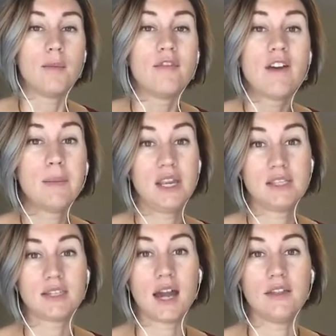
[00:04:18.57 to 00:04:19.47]

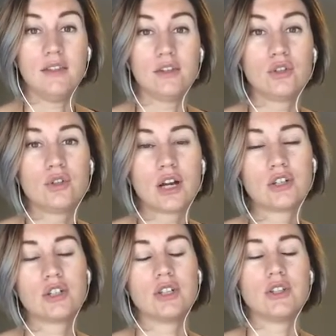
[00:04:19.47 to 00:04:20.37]
feminine side, the
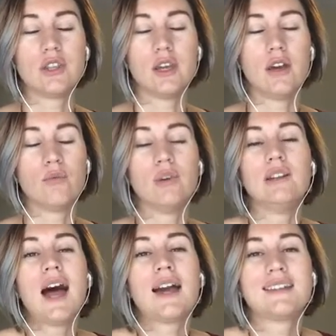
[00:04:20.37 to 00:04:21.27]
structures, the
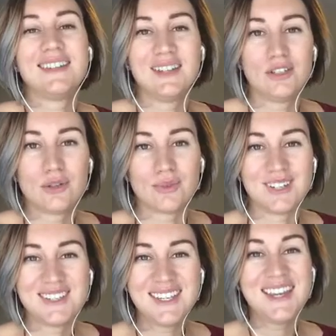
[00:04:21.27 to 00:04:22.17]
relaxing to
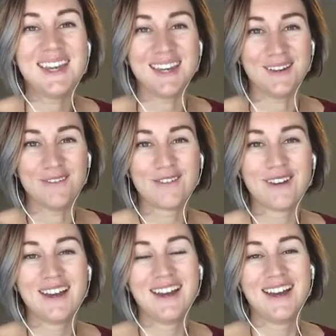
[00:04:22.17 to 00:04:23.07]
receive
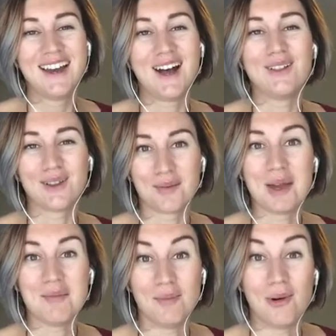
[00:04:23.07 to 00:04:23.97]
a little
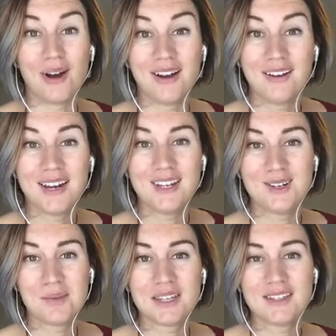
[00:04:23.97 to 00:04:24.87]
bit more in
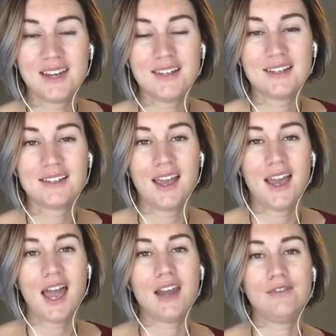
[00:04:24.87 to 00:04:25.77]
your business.
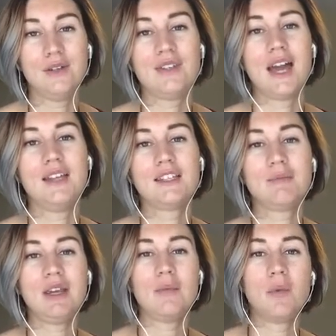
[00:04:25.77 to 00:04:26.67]
And if you tend
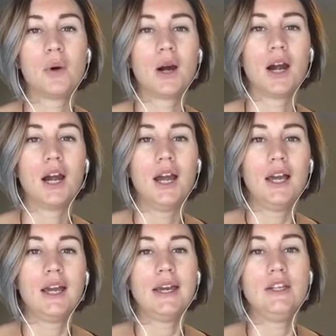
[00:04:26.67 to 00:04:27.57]
to be more
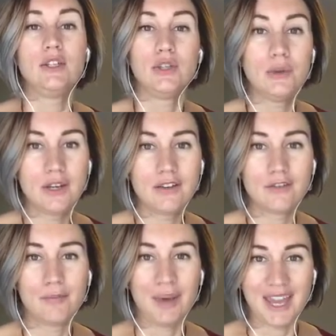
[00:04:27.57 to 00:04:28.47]

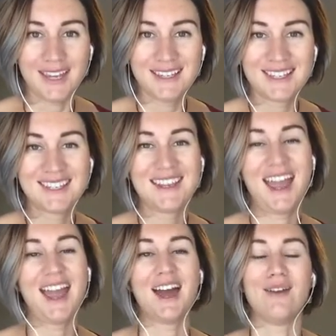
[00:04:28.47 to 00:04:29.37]
intuitive-based
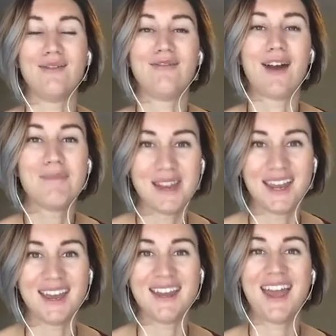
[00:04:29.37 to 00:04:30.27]
and
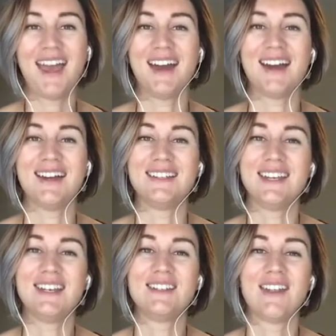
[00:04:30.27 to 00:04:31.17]
feminine and
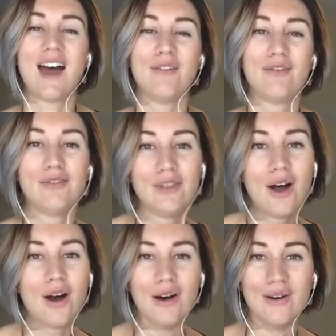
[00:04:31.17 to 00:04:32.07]
into that
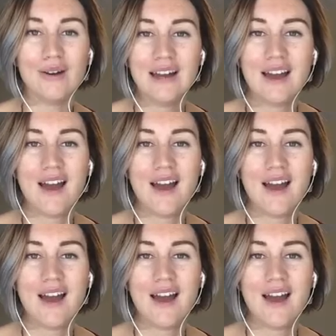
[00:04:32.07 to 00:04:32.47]
flow,